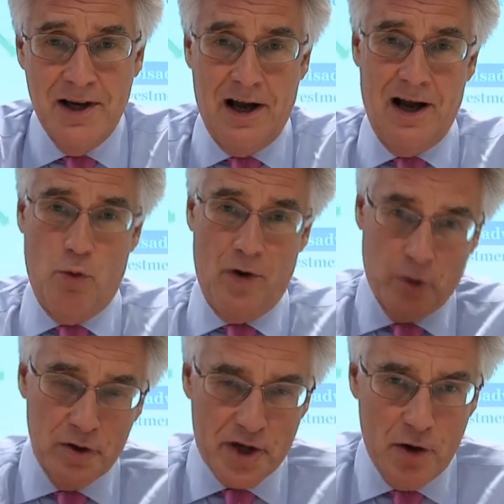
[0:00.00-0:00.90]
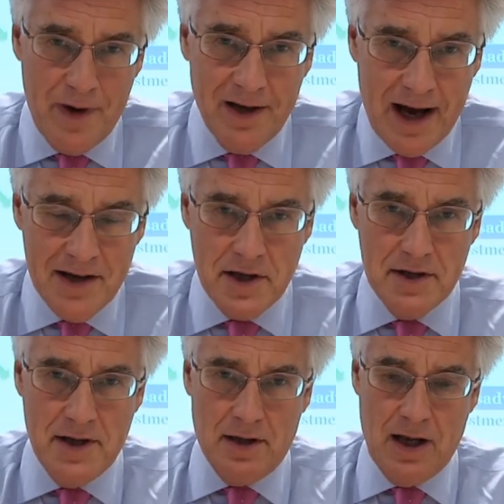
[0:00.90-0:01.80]
one also
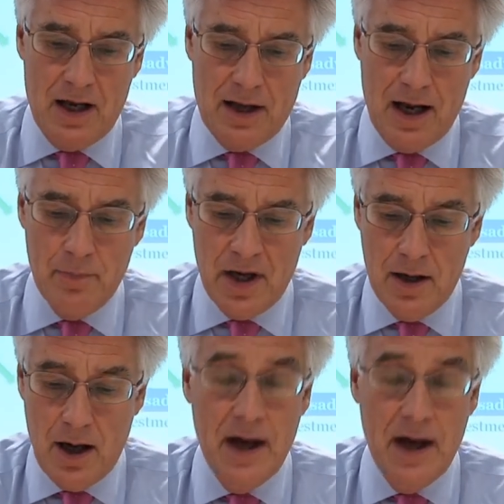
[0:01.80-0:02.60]
realizes that can be